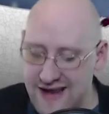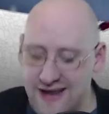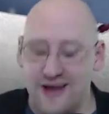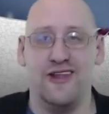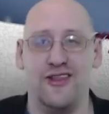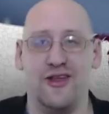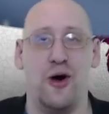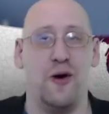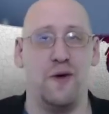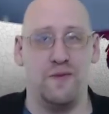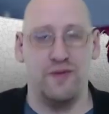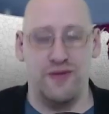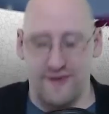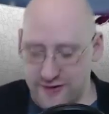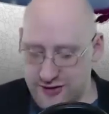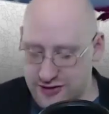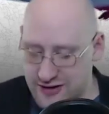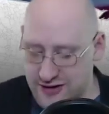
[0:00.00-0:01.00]
in the hopes
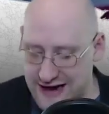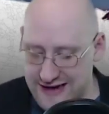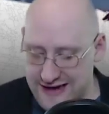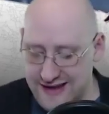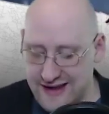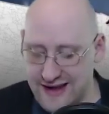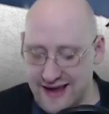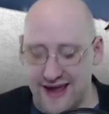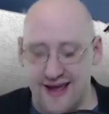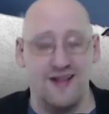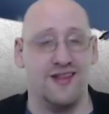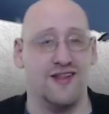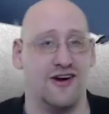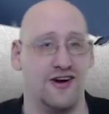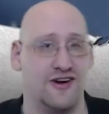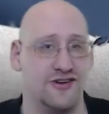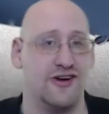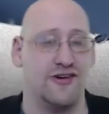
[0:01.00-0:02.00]
of attracting a
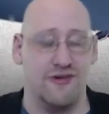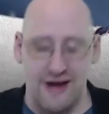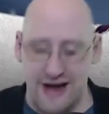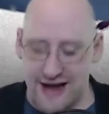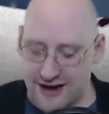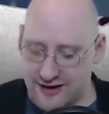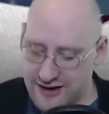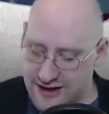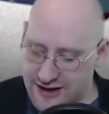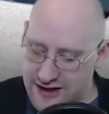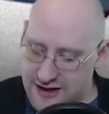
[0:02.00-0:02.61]
larger crowd.